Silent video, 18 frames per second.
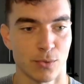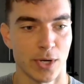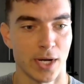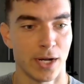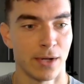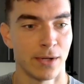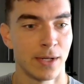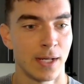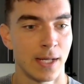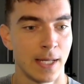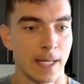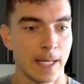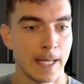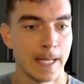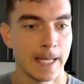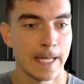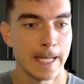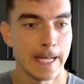well.
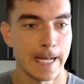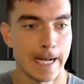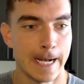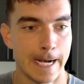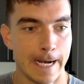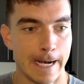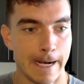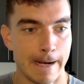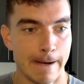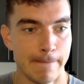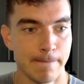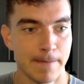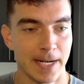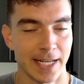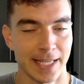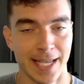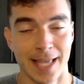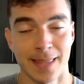
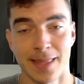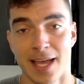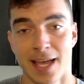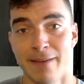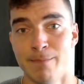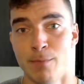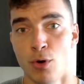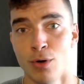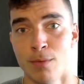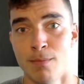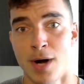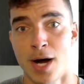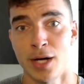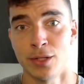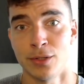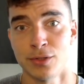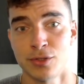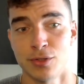And again, they have more
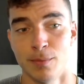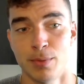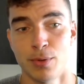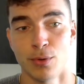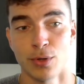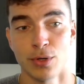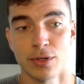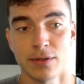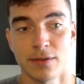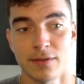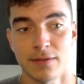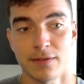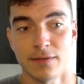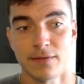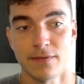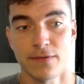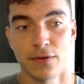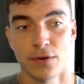model support
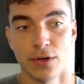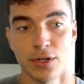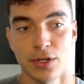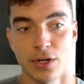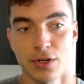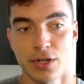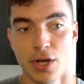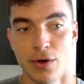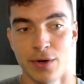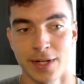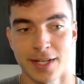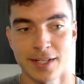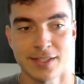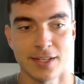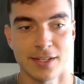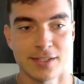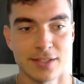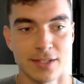for your coding
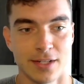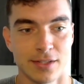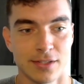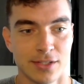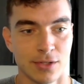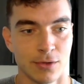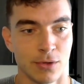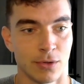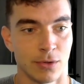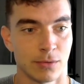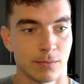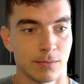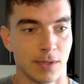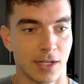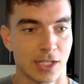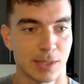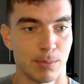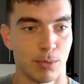assistant, so we'll
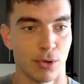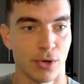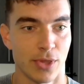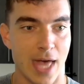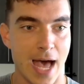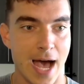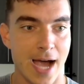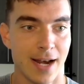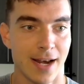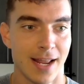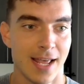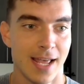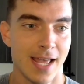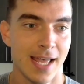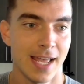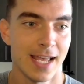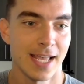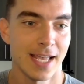explore that.
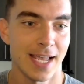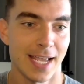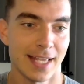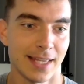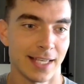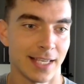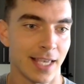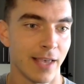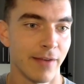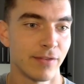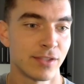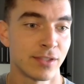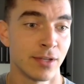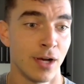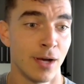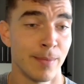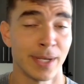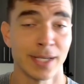And they give
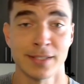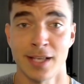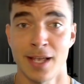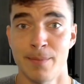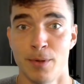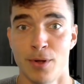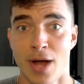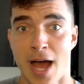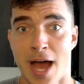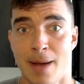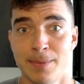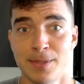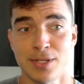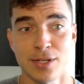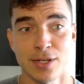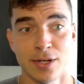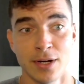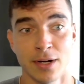some example
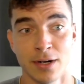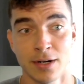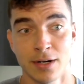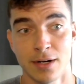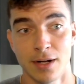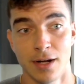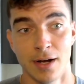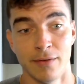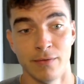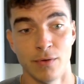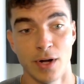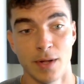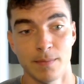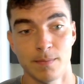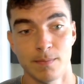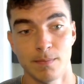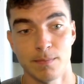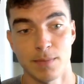apps here of
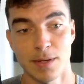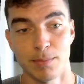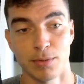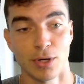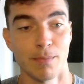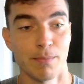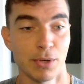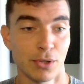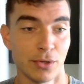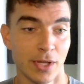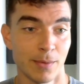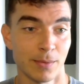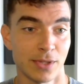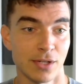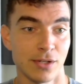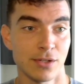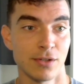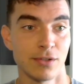what people are building
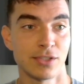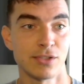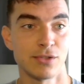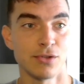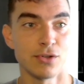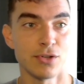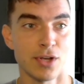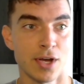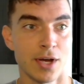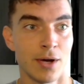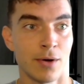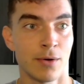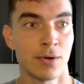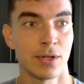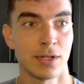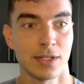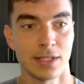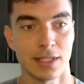with the new
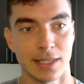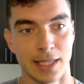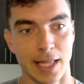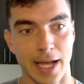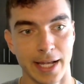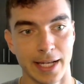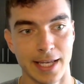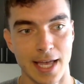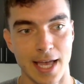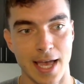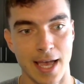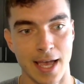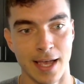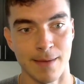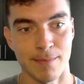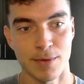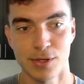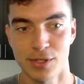studio, like
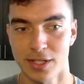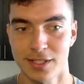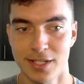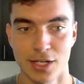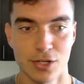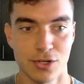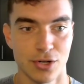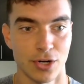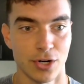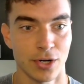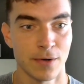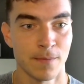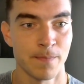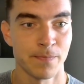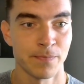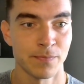a music teacher.